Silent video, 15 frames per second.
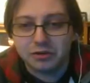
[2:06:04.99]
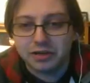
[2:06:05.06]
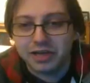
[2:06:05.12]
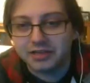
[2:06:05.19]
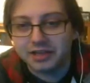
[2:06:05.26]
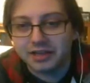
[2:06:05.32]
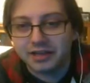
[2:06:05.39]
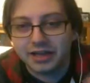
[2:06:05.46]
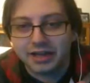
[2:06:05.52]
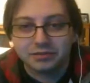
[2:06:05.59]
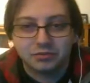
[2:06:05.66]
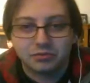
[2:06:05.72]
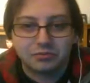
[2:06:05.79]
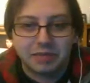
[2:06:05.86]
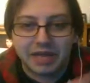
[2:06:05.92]
and then
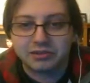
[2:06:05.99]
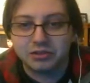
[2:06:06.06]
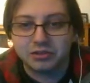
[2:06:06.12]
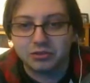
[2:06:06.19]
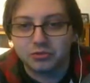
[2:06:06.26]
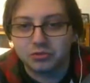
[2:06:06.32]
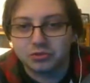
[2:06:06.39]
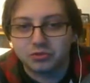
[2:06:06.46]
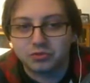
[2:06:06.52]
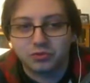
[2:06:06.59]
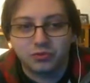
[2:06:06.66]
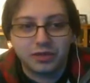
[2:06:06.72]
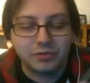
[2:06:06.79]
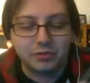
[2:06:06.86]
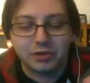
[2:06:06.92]
at Back to the Roots
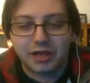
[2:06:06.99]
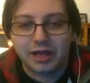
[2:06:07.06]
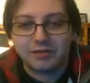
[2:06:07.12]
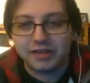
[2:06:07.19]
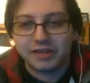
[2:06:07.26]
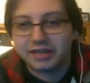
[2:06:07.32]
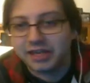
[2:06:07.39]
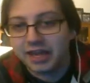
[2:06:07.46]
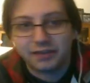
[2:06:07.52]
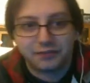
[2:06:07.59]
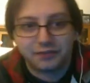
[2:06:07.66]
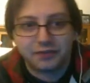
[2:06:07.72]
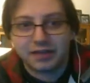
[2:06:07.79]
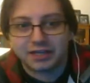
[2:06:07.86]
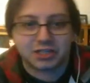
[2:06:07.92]
we will have a
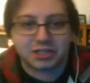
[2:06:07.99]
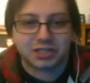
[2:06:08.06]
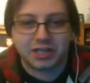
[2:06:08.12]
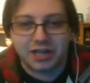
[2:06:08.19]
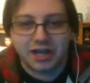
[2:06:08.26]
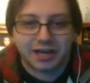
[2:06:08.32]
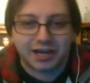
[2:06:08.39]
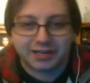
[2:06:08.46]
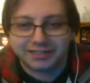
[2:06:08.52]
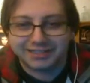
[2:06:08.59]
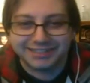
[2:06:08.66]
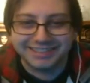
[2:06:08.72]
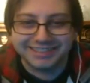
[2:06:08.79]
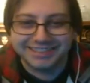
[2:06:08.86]
kayfabe Schlacht.